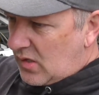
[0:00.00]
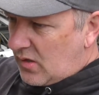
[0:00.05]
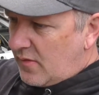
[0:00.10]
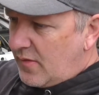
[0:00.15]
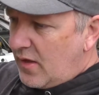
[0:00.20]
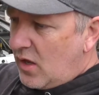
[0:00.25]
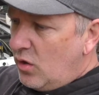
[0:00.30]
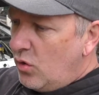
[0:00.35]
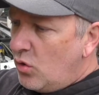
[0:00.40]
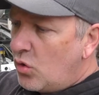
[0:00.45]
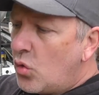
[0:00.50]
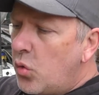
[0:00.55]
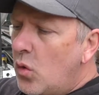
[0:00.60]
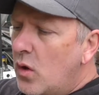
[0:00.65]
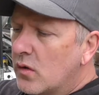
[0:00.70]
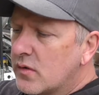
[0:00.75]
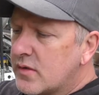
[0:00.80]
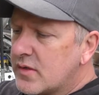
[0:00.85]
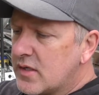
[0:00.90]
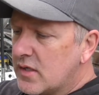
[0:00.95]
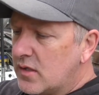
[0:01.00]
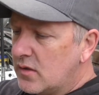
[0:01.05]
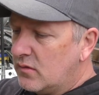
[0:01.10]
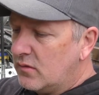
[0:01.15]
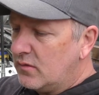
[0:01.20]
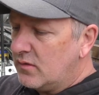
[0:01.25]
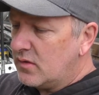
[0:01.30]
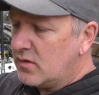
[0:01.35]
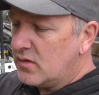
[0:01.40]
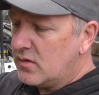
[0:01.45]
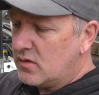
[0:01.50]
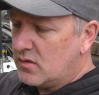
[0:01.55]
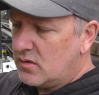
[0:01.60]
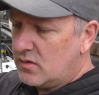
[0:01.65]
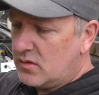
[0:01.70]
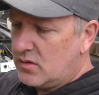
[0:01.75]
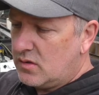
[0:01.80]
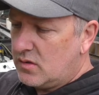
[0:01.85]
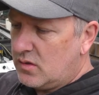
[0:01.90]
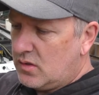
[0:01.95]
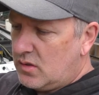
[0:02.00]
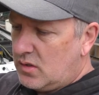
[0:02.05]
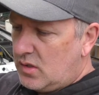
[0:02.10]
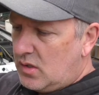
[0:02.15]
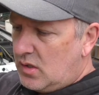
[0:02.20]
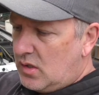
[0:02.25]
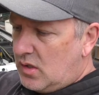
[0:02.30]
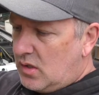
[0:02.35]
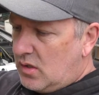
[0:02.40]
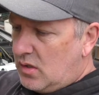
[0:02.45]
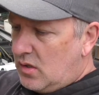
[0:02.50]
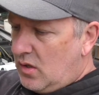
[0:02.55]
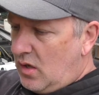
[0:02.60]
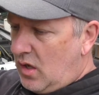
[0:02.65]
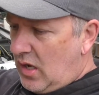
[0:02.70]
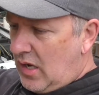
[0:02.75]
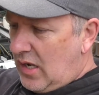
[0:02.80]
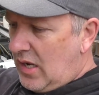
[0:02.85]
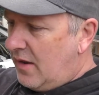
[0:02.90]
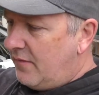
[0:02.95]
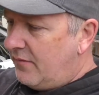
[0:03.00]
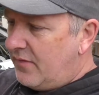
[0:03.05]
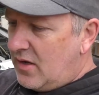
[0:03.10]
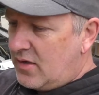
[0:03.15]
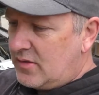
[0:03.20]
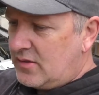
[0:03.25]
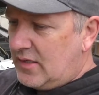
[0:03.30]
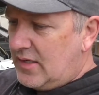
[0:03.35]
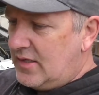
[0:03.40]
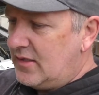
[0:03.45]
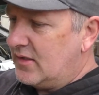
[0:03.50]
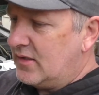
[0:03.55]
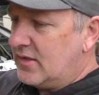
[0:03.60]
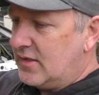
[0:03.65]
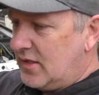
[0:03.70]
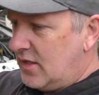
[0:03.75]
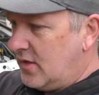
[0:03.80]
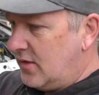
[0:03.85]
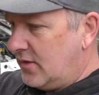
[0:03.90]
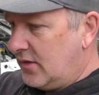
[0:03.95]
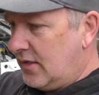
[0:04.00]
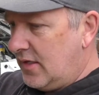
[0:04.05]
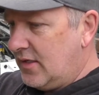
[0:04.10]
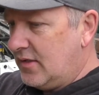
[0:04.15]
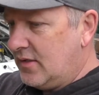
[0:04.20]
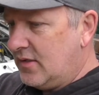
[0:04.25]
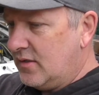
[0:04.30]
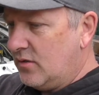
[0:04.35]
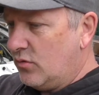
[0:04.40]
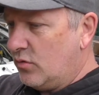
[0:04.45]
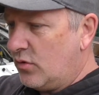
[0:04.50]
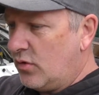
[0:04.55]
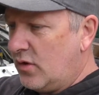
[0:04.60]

they look well sealed. I love those lenses. Those lenses look